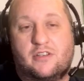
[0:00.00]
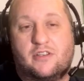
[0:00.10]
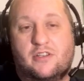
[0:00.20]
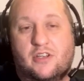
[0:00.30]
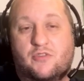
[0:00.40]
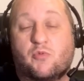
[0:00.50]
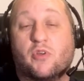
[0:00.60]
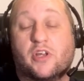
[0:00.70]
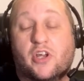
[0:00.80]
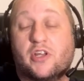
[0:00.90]
it's
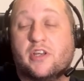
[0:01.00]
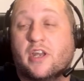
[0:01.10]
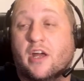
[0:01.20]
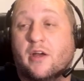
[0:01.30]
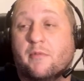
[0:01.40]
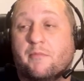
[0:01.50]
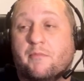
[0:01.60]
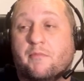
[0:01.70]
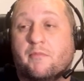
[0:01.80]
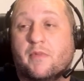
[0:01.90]
really good um,
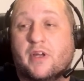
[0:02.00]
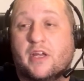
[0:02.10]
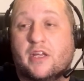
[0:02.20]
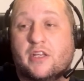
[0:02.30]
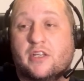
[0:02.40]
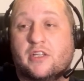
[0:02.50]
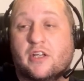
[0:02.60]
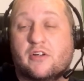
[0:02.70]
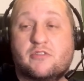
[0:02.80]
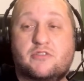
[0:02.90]

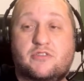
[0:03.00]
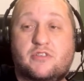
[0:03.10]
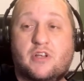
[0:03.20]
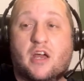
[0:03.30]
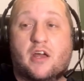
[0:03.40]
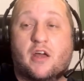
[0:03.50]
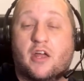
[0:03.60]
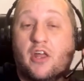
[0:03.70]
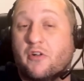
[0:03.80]
there's uh, another